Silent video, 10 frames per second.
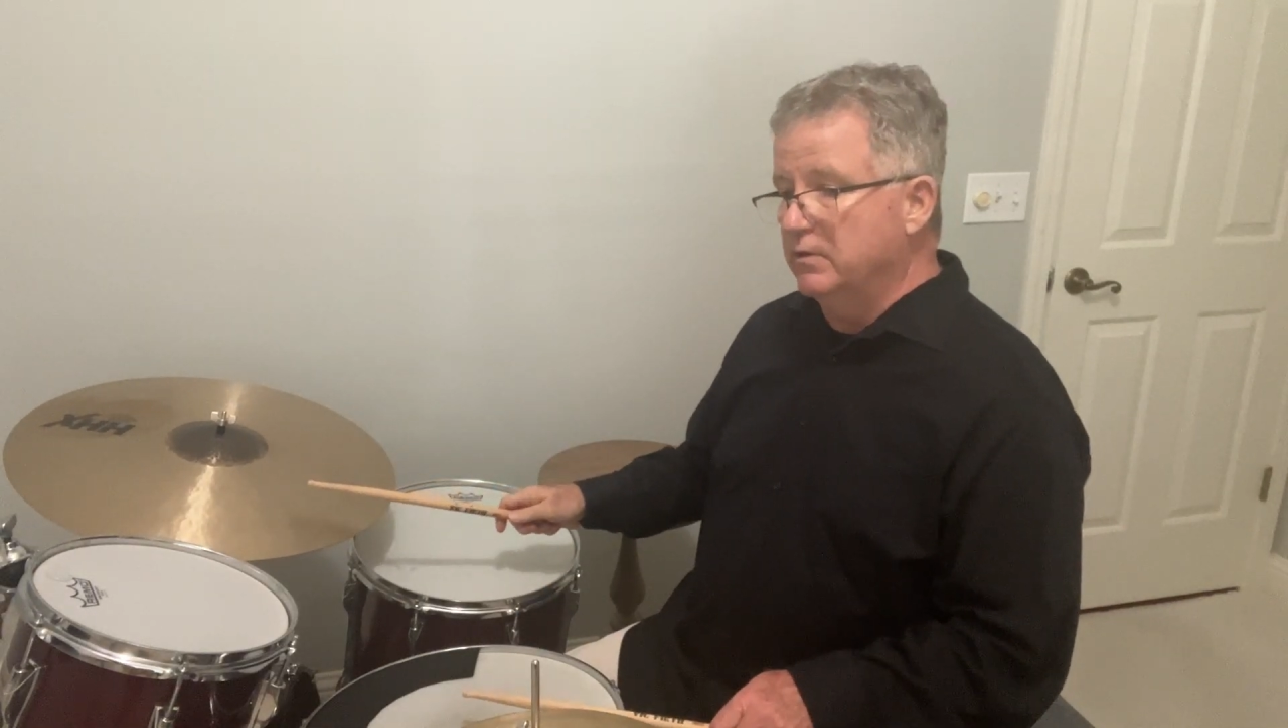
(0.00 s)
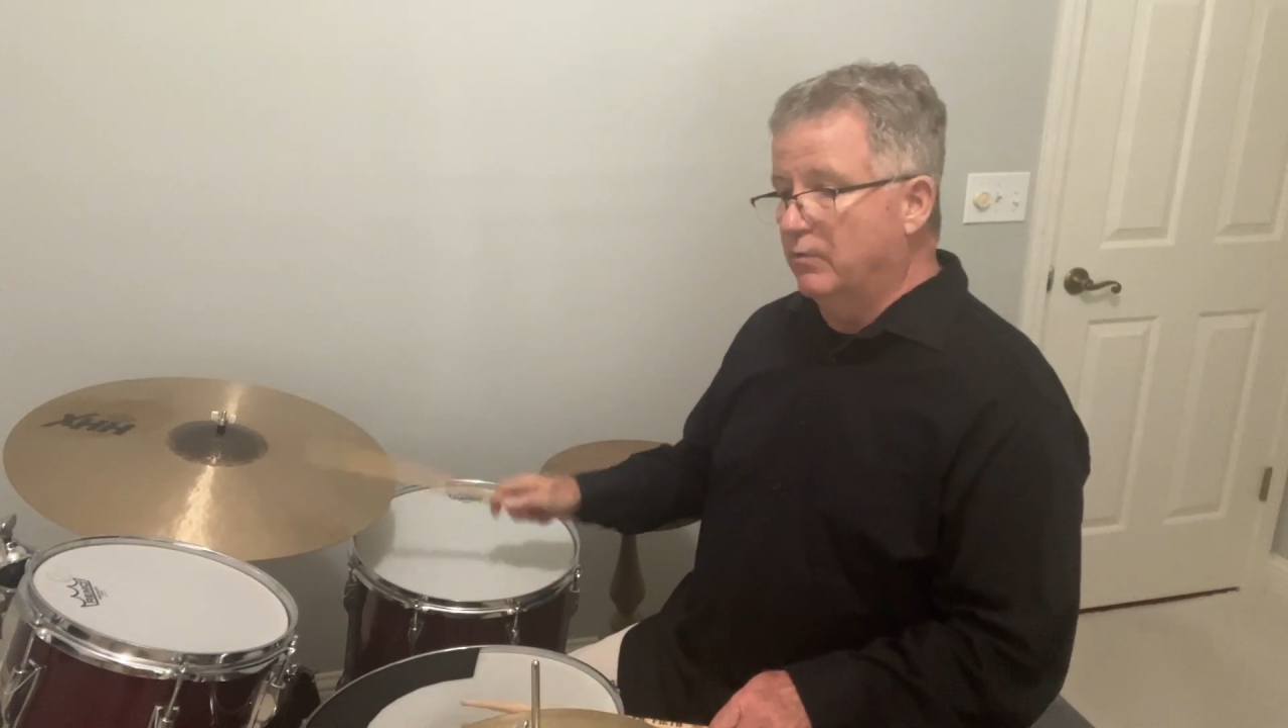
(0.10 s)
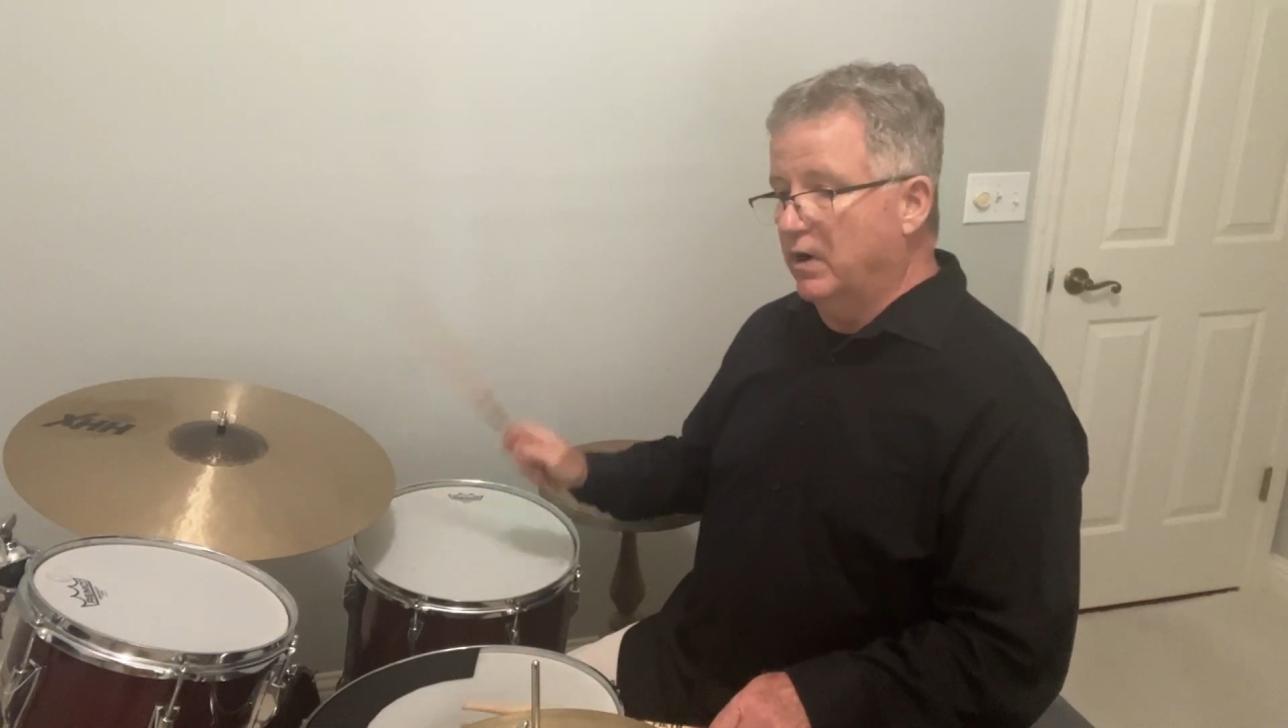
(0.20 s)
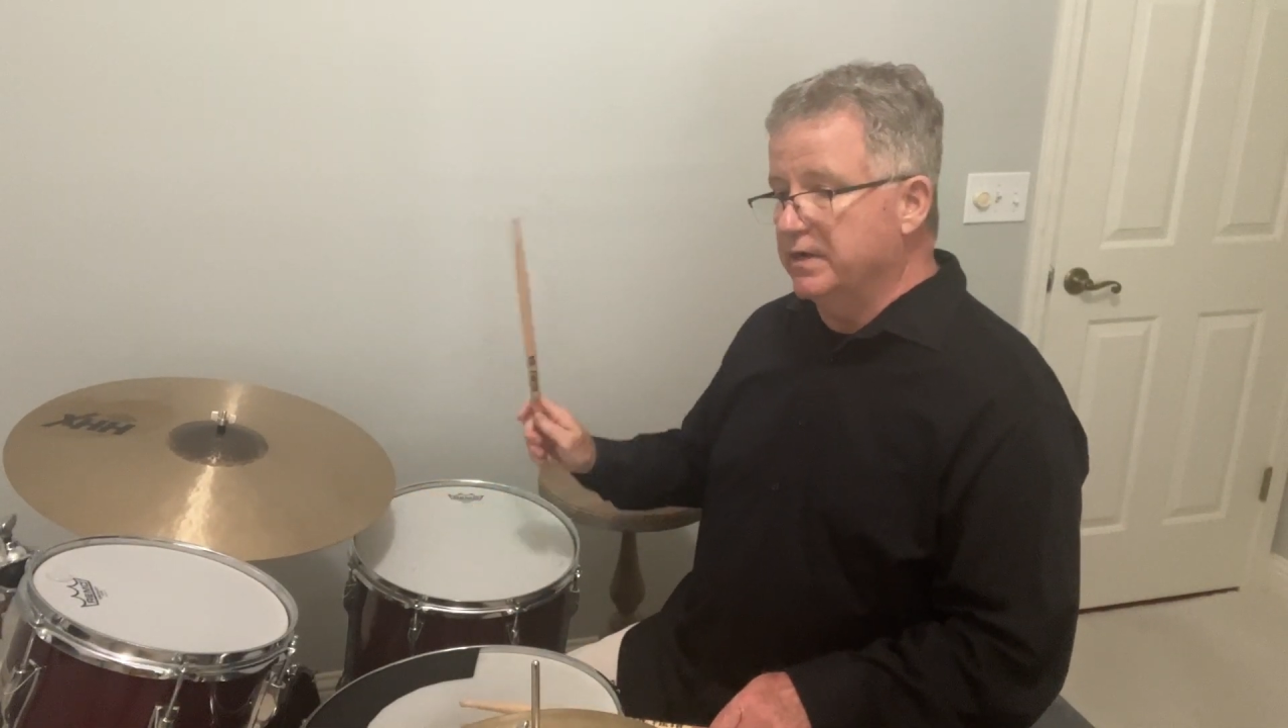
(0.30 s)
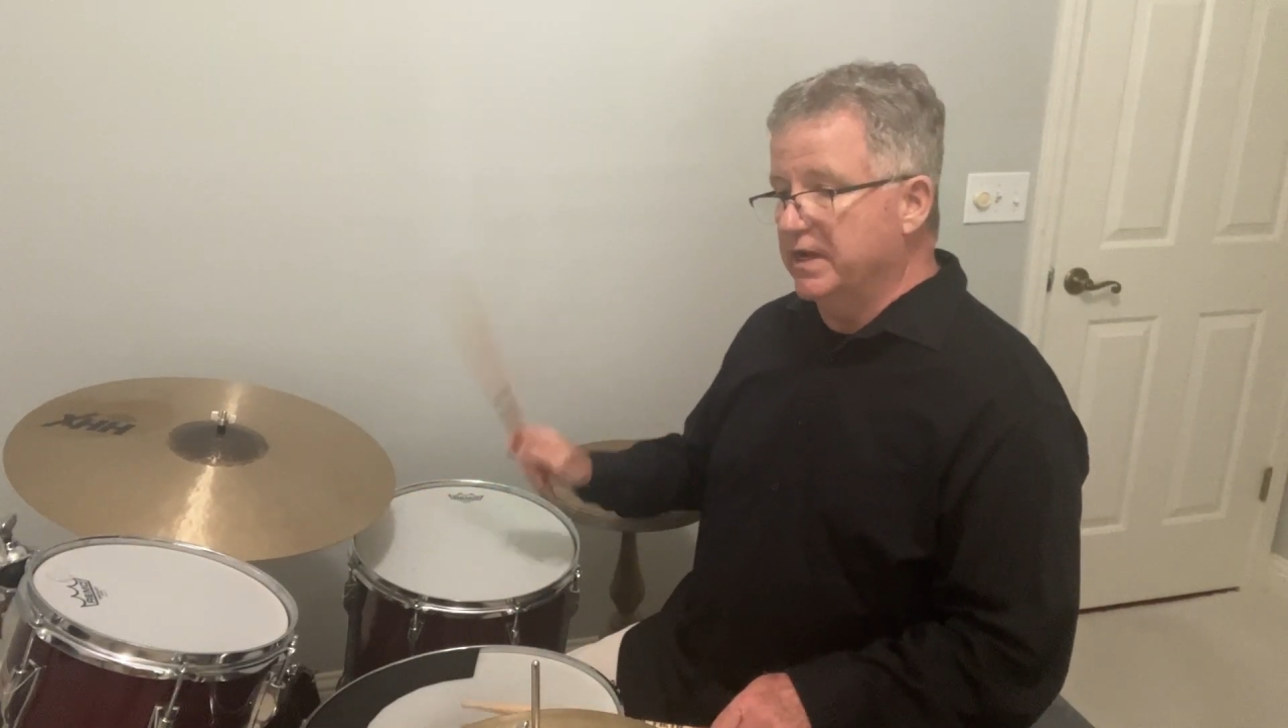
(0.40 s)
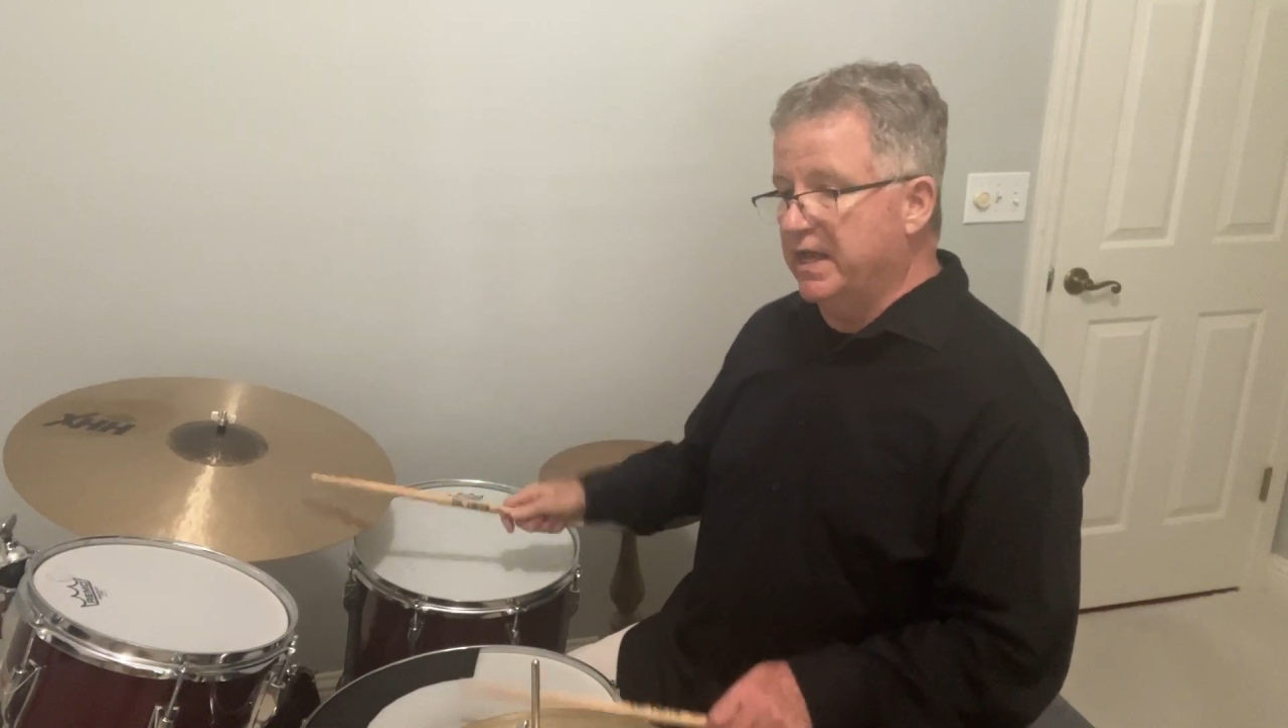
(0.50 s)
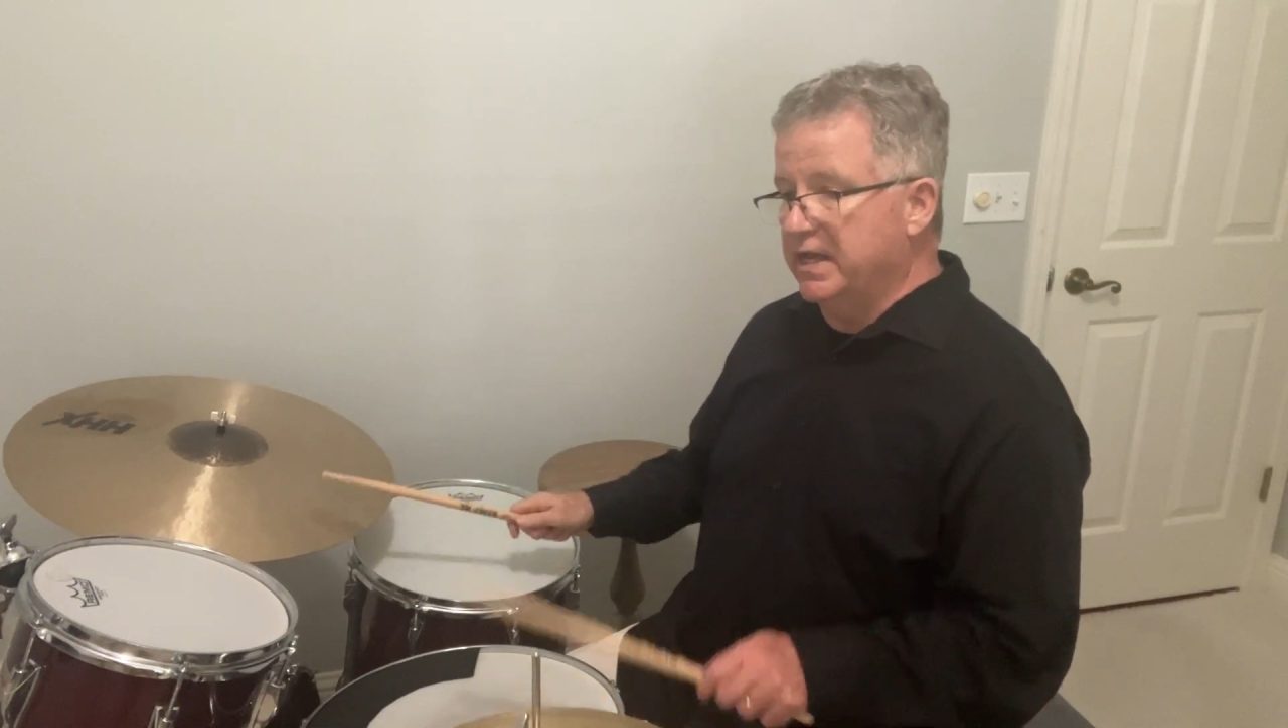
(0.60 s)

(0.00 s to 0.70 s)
1 and 2